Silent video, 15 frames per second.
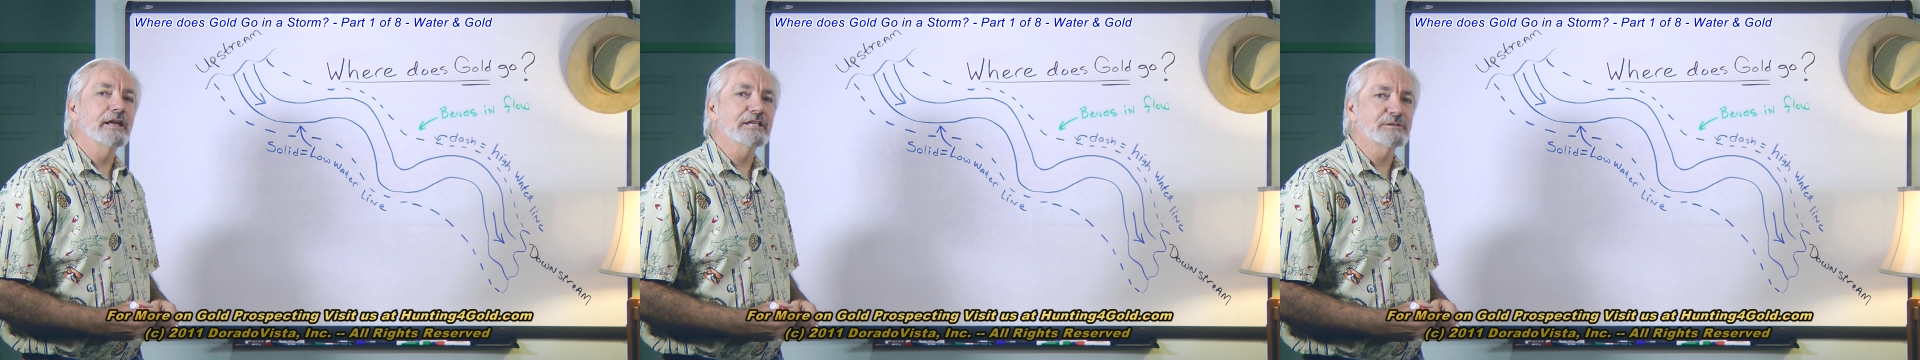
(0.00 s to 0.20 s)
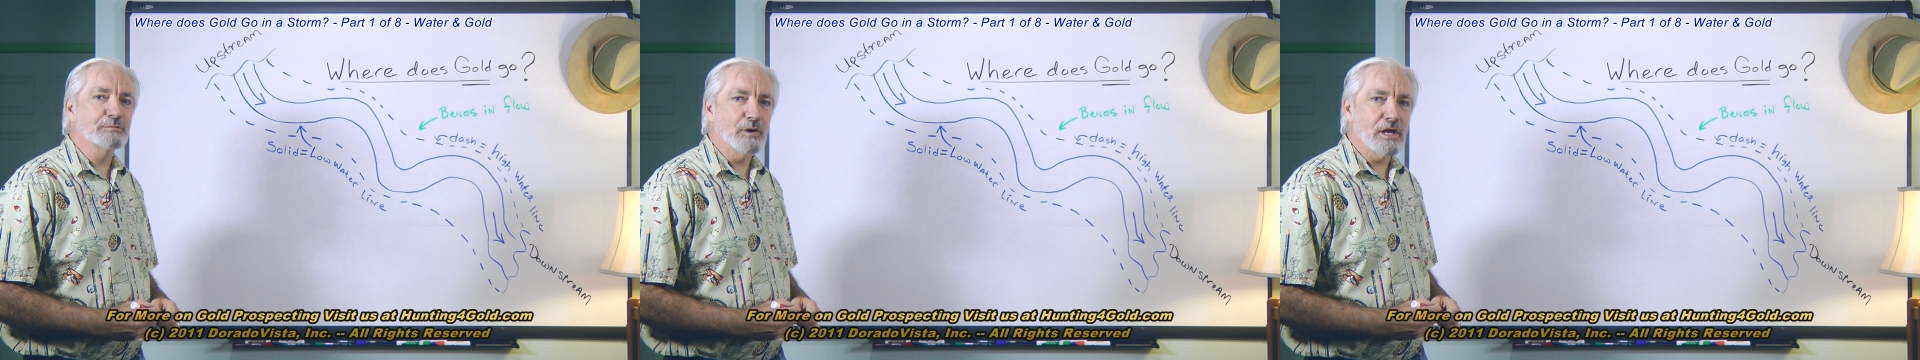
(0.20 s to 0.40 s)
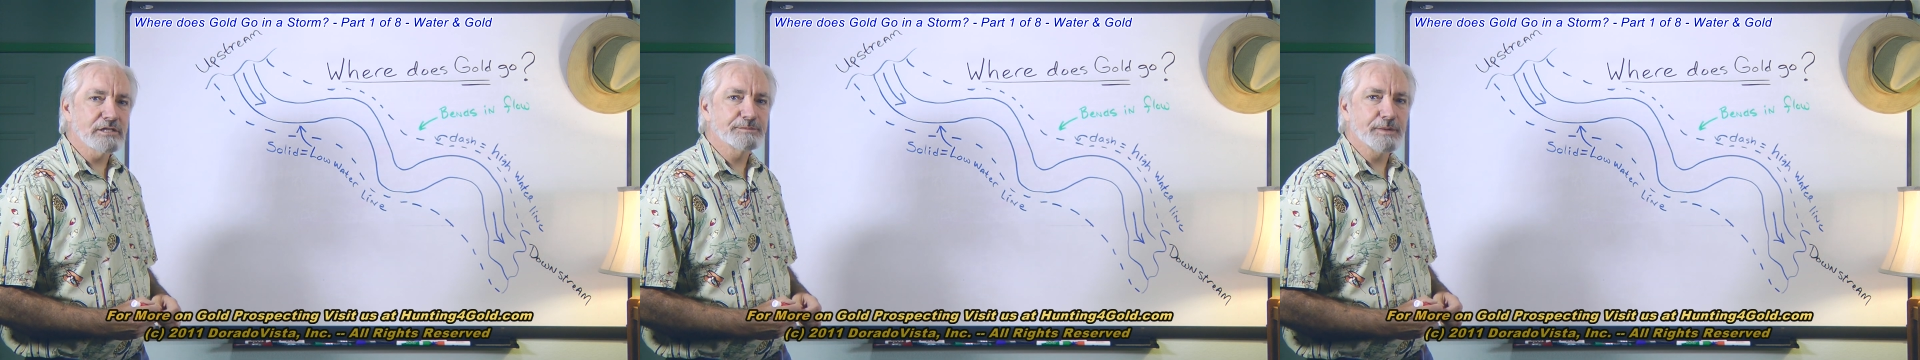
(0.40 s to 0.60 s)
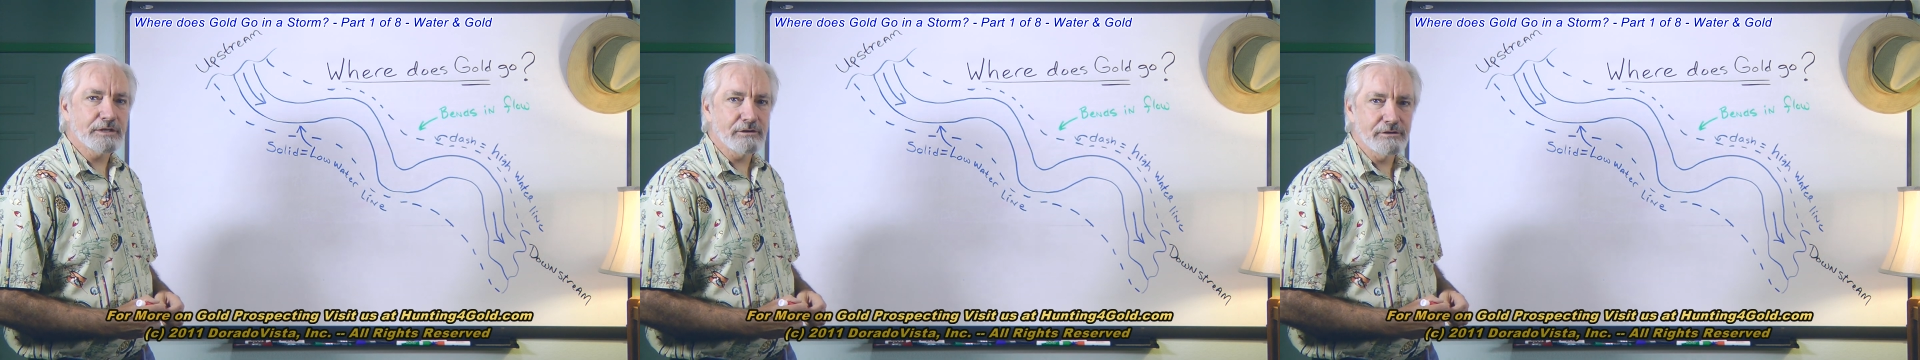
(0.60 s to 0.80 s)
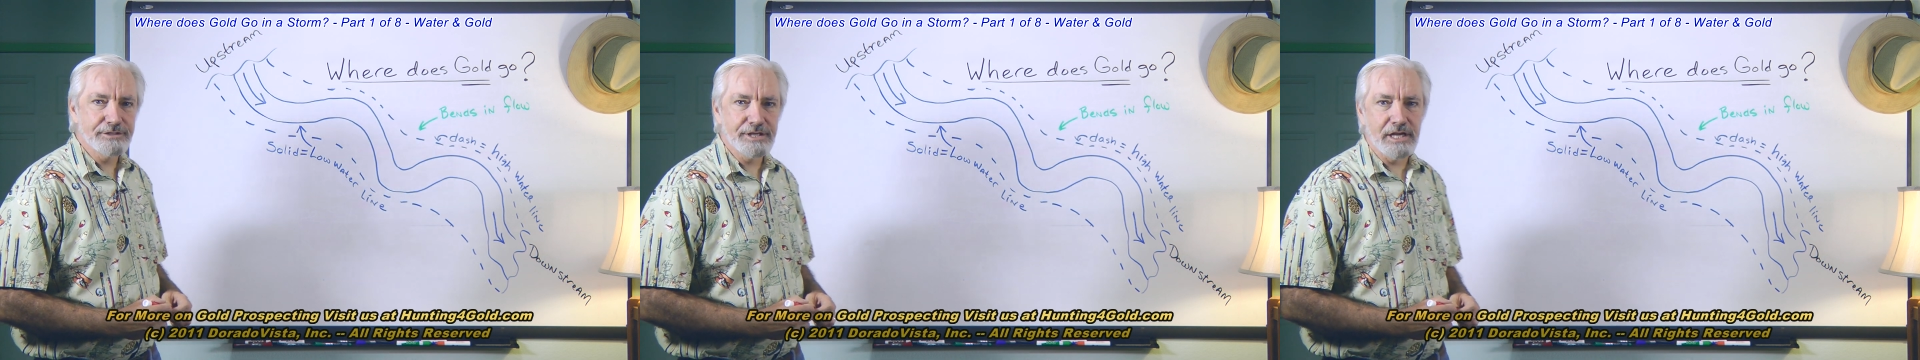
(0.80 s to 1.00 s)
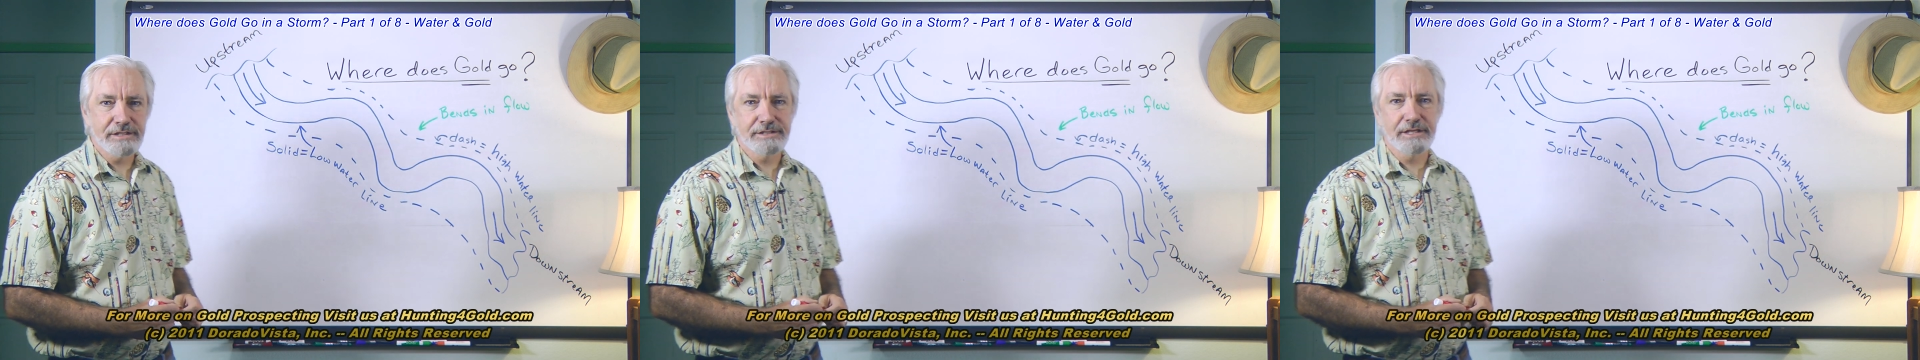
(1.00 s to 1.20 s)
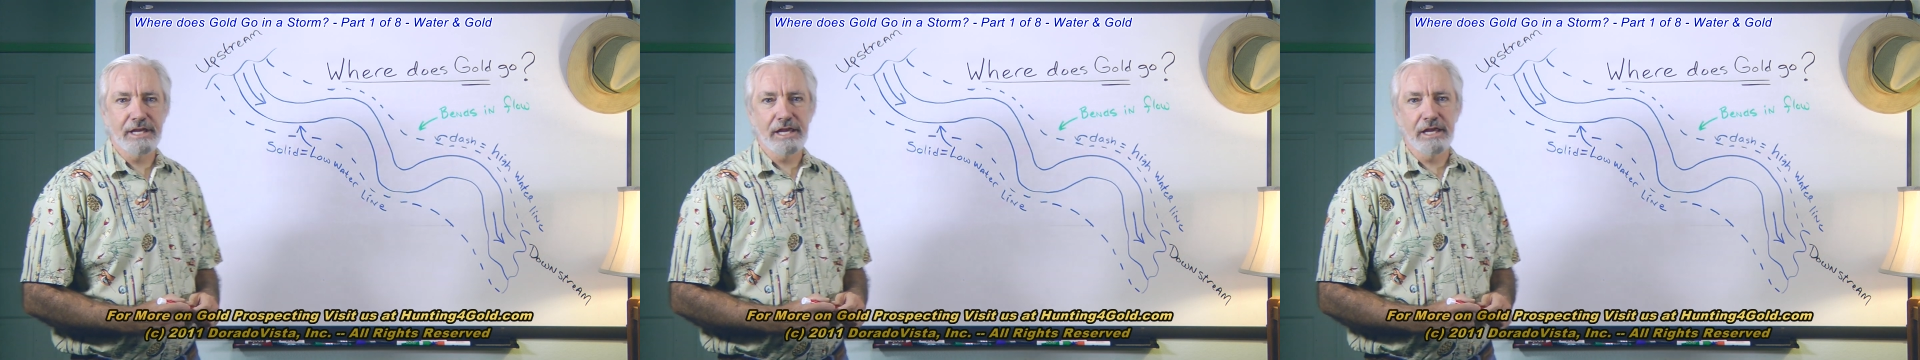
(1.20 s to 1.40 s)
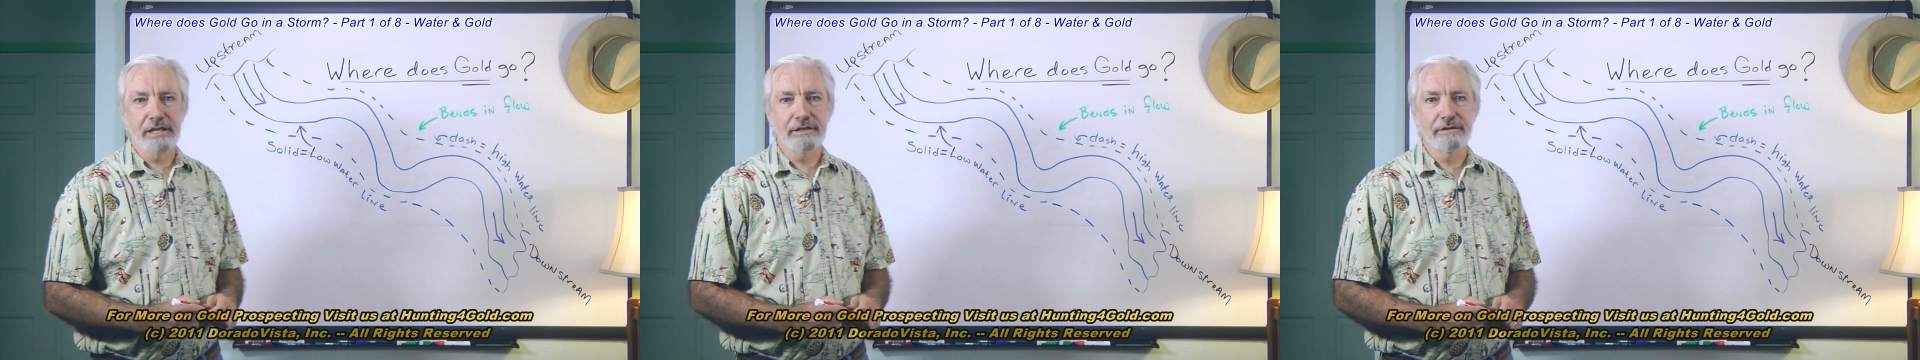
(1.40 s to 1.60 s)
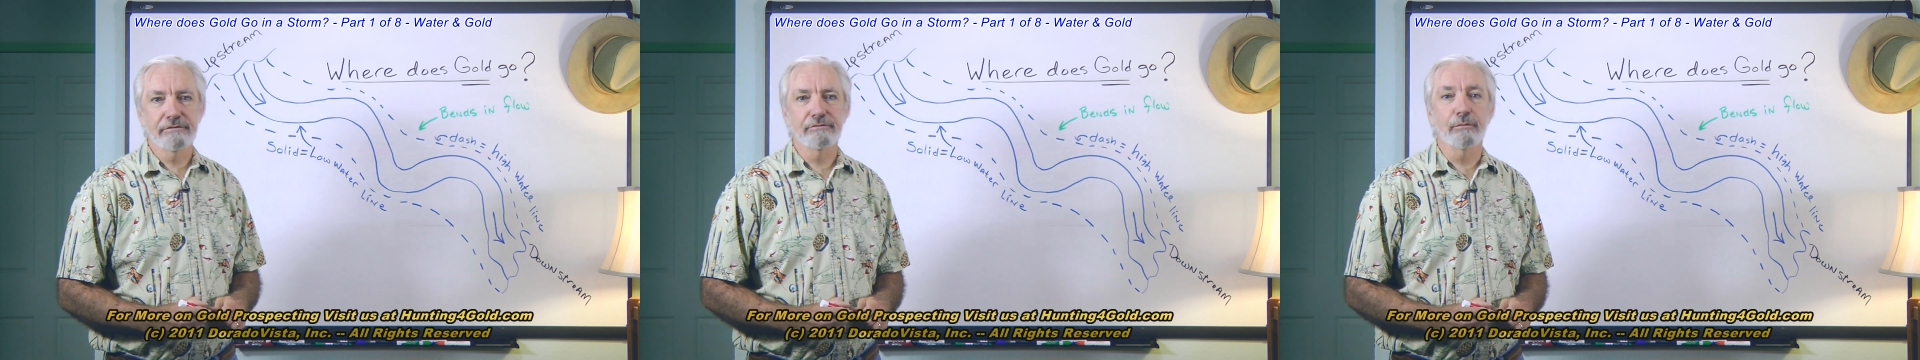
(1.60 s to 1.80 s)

it's Prospector Jess again